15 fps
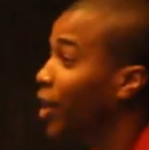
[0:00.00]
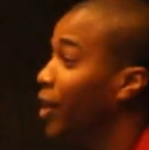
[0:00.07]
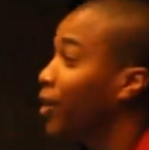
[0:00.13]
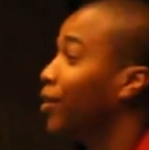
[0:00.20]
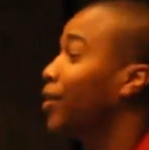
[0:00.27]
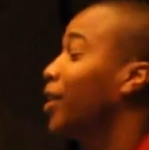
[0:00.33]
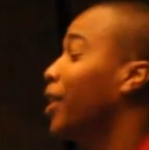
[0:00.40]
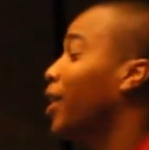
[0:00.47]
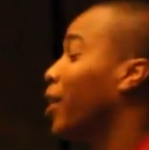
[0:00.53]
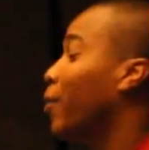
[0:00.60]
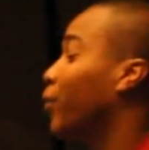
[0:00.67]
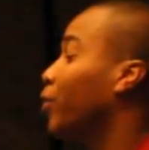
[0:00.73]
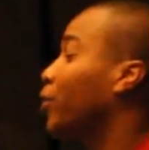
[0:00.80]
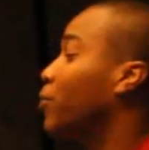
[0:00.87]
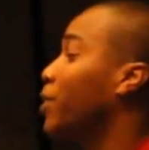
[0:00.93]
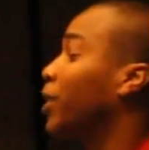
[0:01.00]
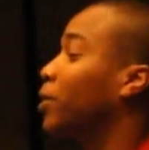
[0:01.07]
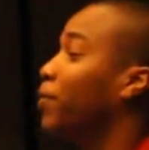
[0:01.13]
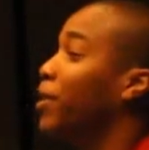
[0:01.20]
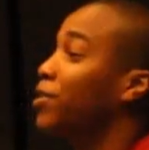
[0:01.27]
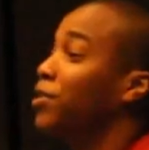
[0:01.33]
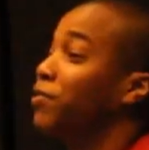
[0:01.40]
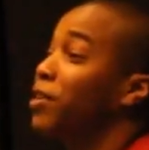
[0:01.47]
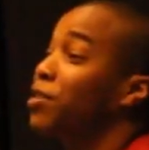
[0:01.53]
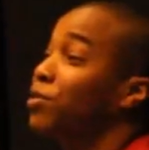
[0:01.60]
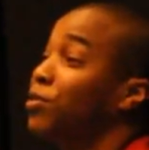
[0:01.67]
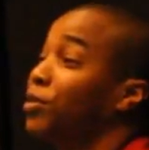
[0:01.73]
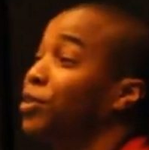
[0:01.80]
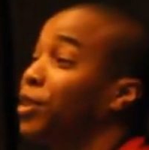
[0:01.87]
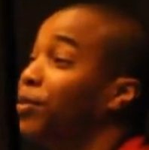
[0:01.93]
And went on to make the Penn State
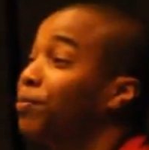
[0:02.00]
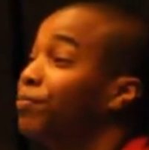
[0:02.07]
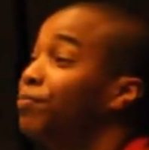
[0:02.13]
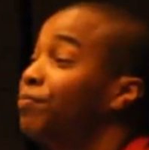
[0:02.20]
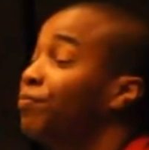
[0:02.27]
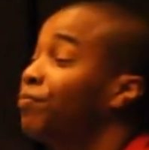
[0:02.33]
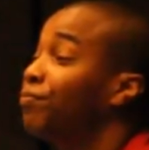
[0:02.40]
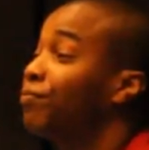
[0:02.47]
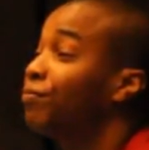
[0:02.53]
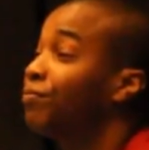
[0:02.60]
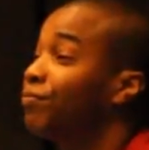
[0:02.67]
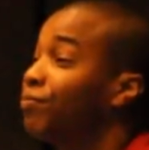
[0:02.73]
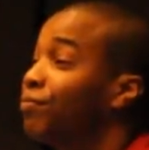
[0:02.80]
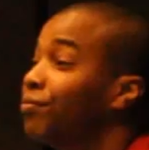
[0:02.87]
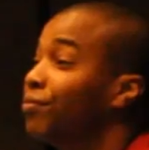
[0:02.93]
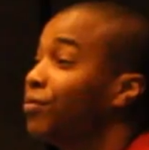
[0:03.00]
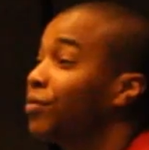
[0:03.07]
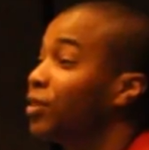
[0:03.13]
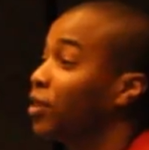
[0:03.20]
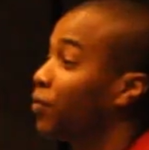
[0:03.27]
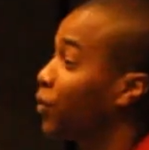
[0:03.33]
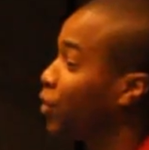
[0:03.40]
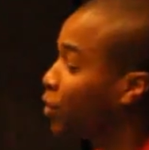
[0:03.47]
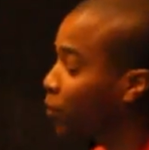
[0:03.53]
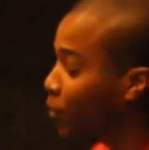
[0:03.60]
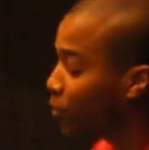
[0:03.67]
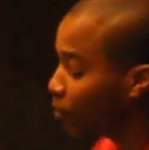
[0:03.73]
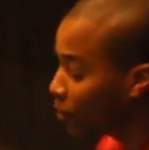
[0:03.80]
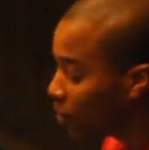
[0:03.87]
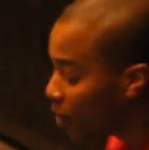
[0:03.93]
wrestling team, Division
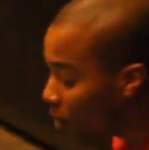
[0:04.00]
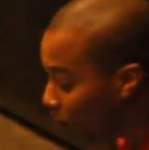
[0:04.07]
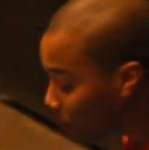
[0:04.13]
One